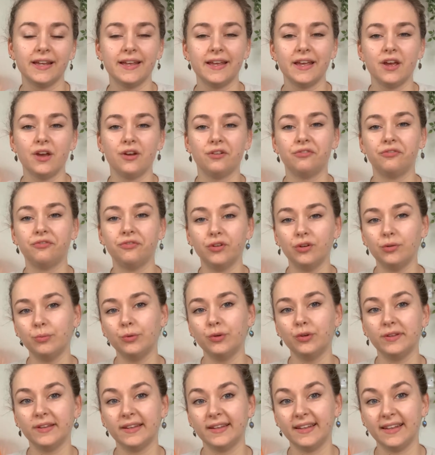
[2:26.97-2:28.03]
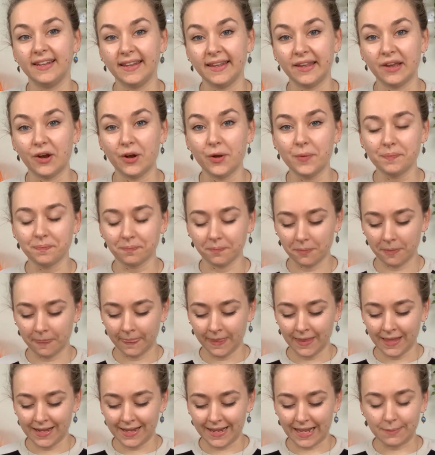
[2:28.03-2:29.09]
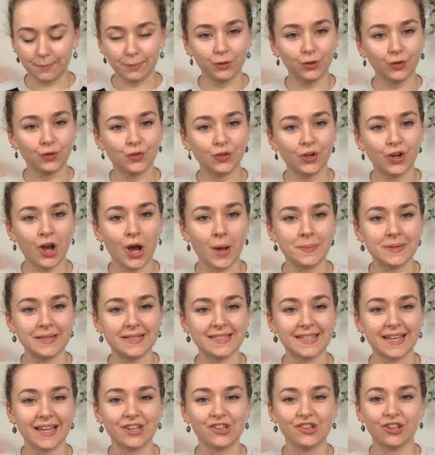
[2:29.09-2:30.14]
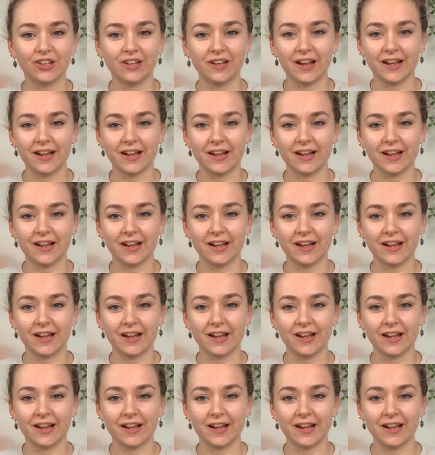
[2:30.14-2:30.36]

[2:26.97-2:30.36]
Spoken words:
full moon in Leo. Let me know in the comment section,